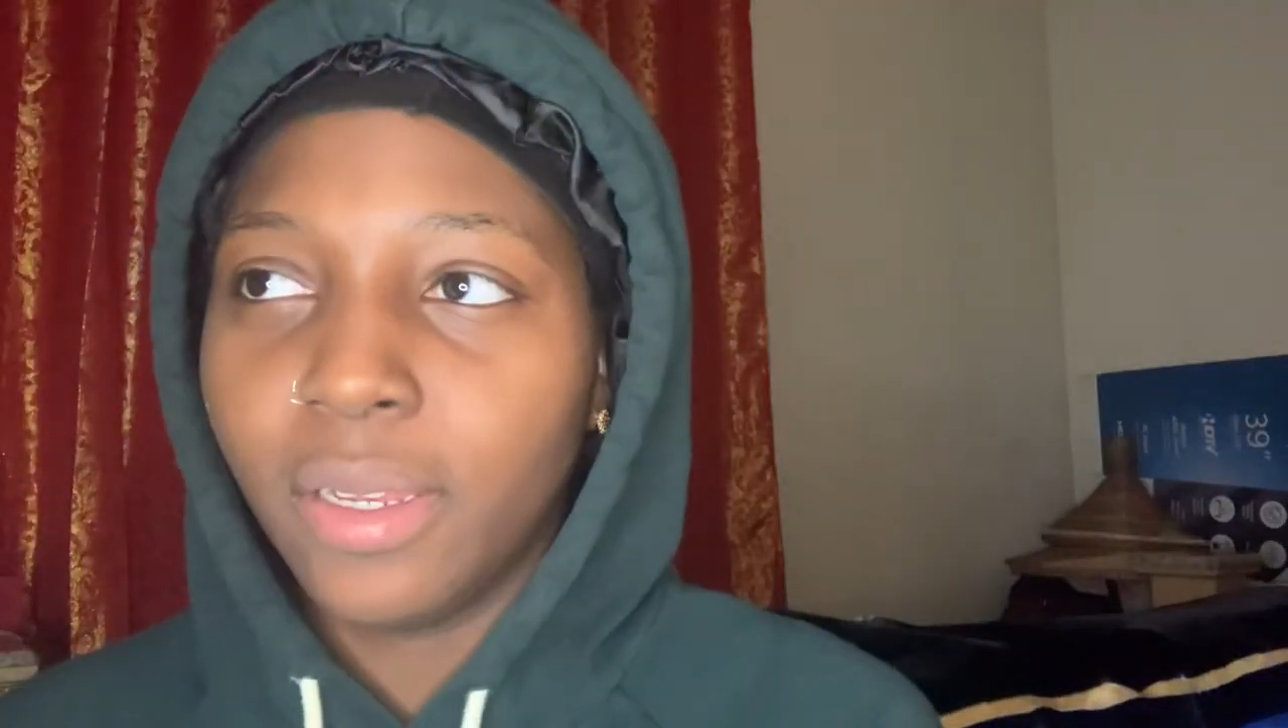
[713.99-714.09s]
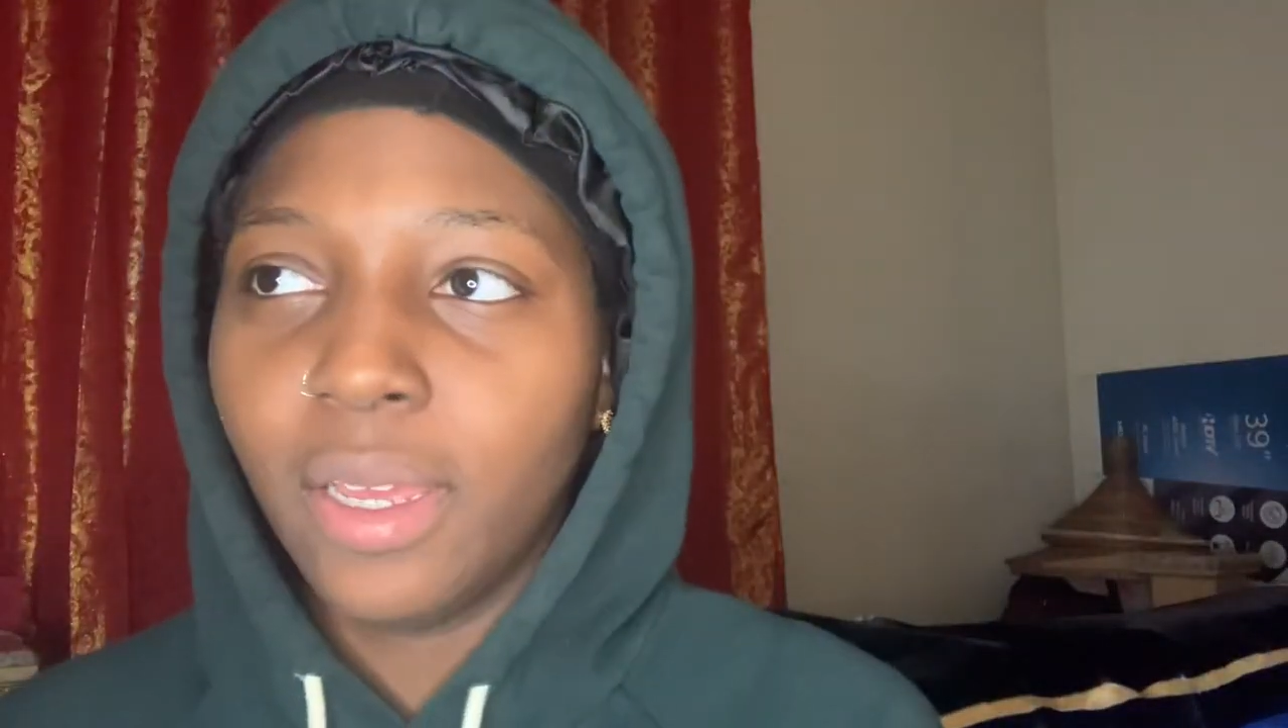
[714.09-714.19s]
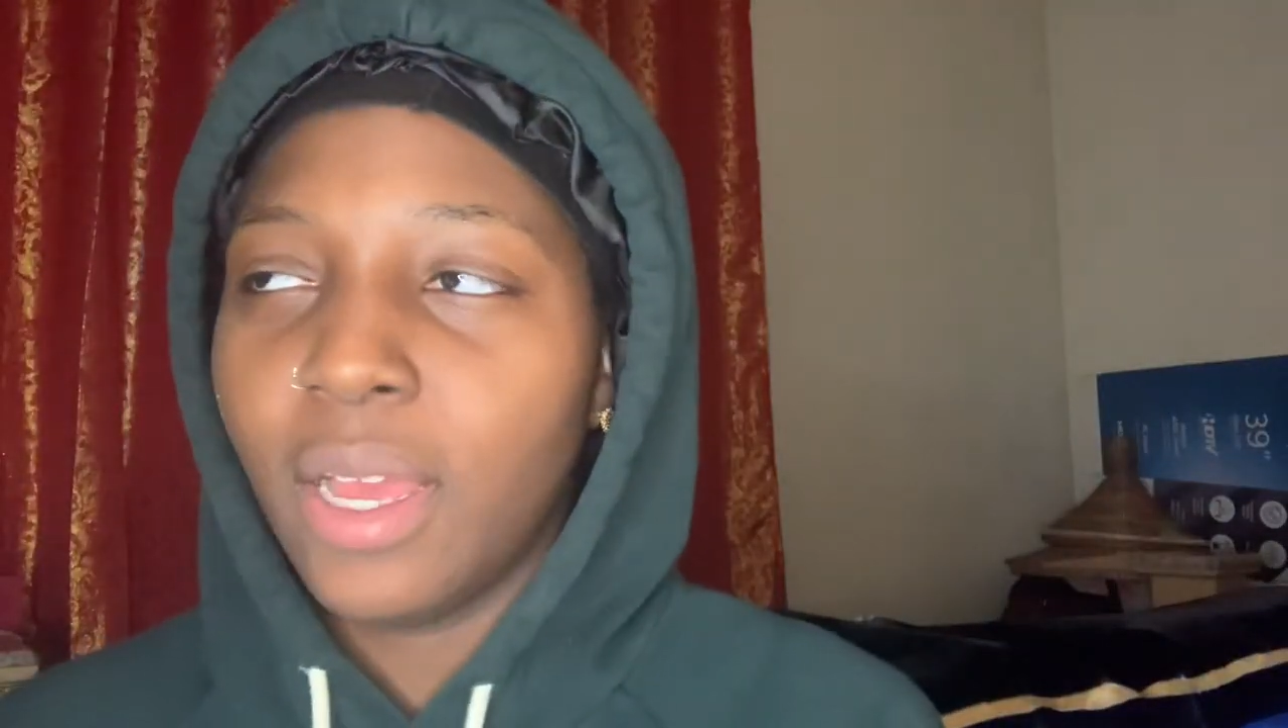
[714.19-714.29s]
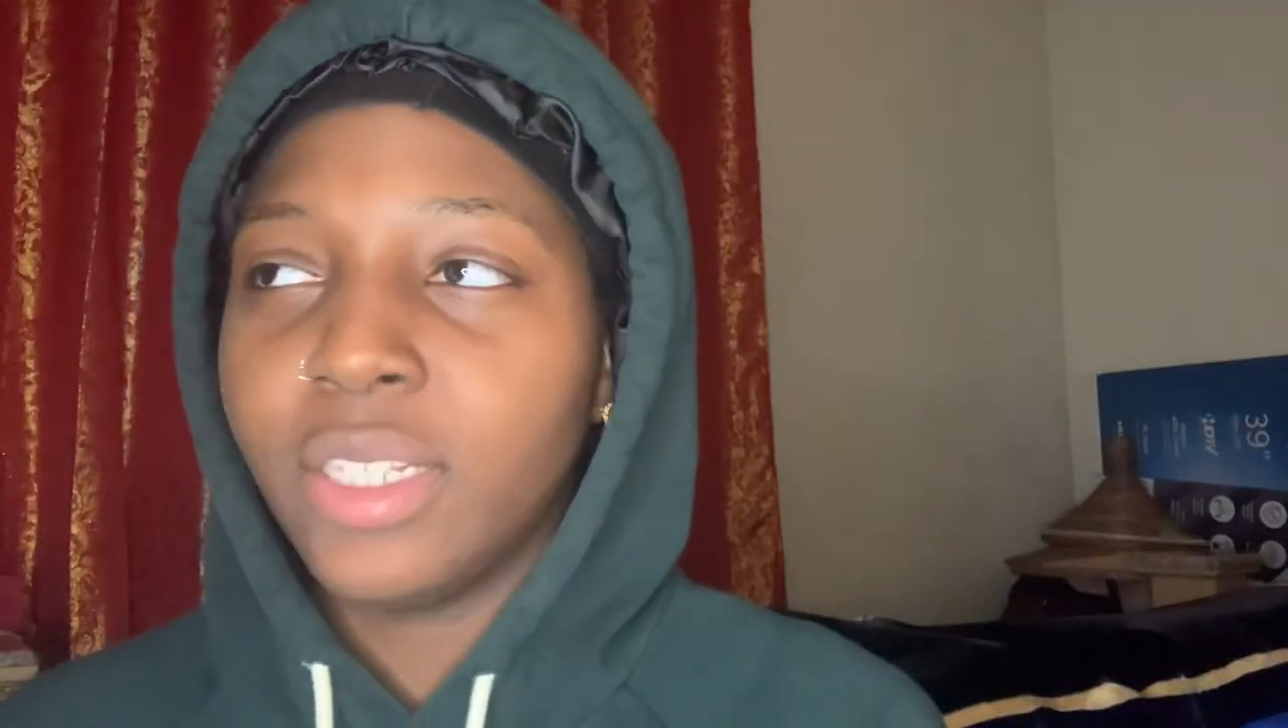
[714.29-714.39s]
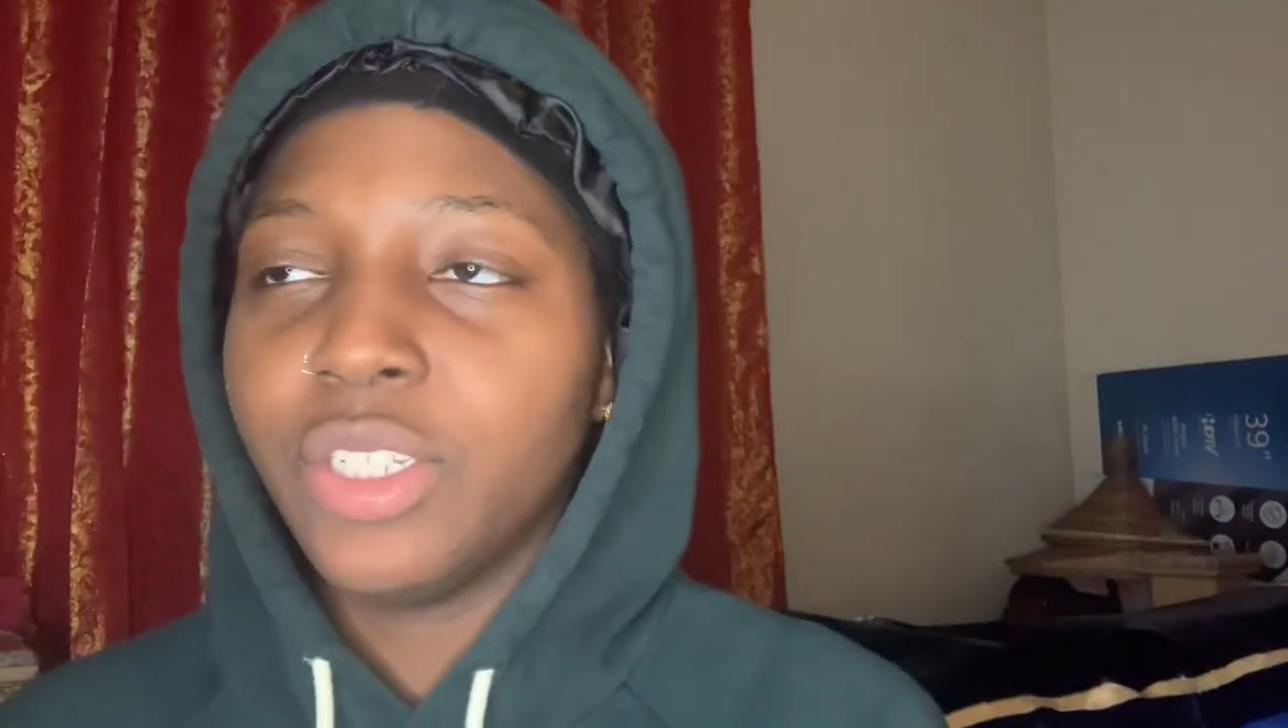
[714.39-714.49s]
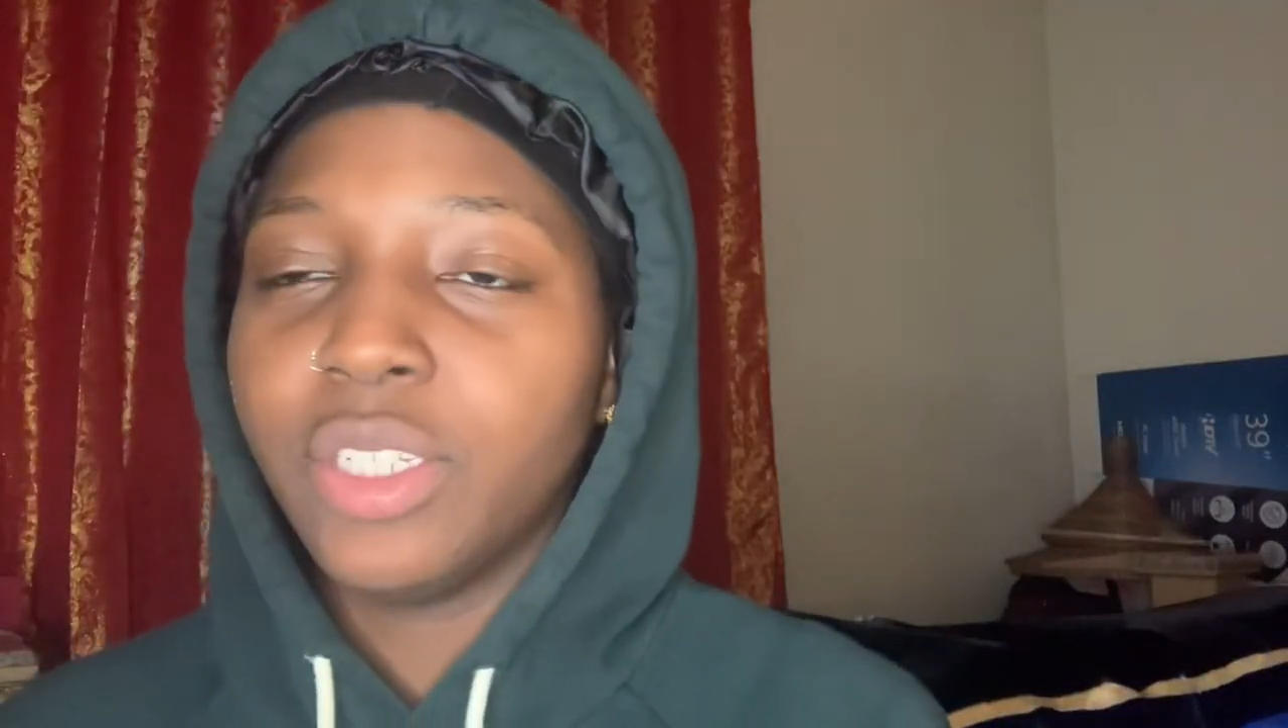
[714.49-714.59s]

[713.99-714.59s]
Like, I just